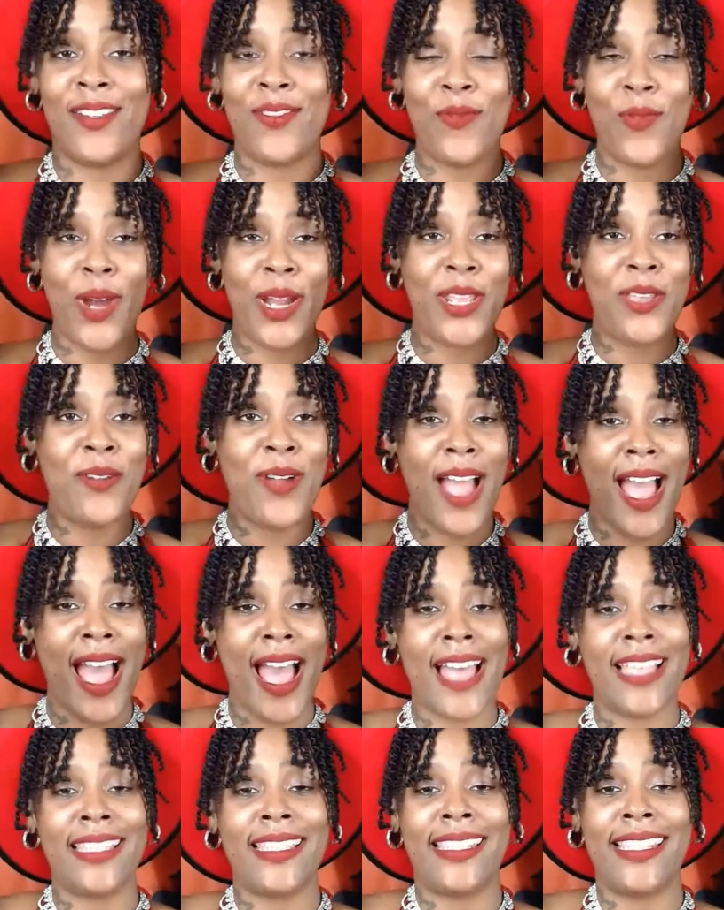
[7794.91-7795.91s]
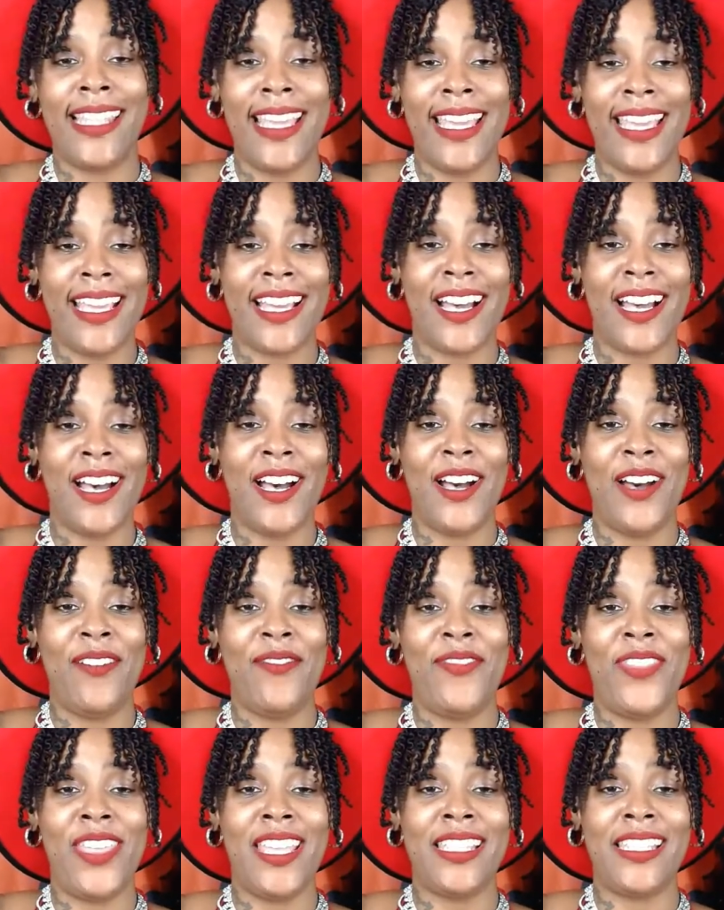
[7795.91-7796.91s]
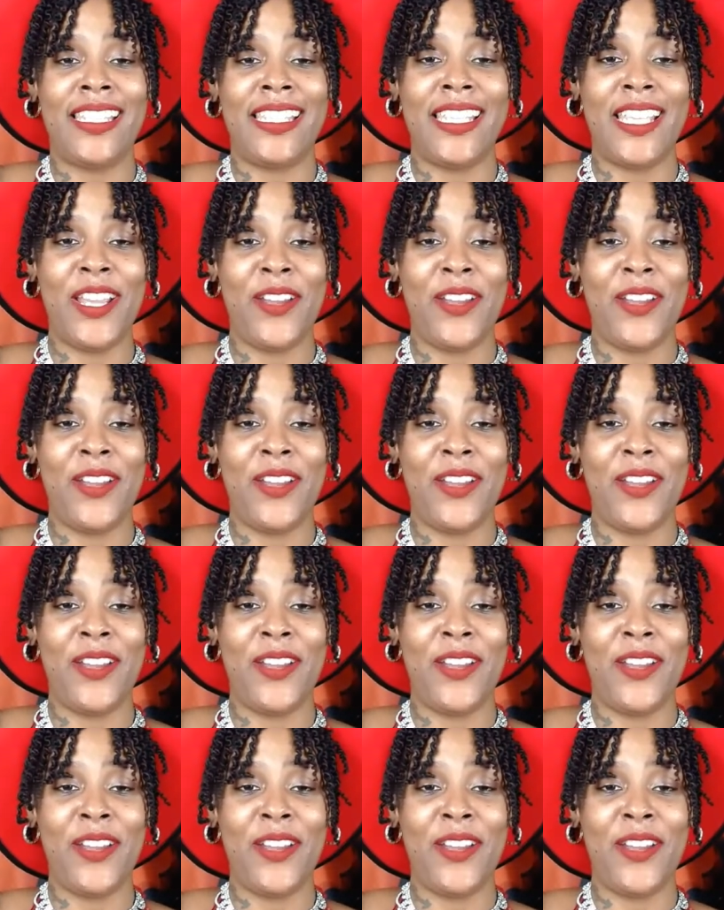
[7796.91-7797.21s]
What do you guys think of this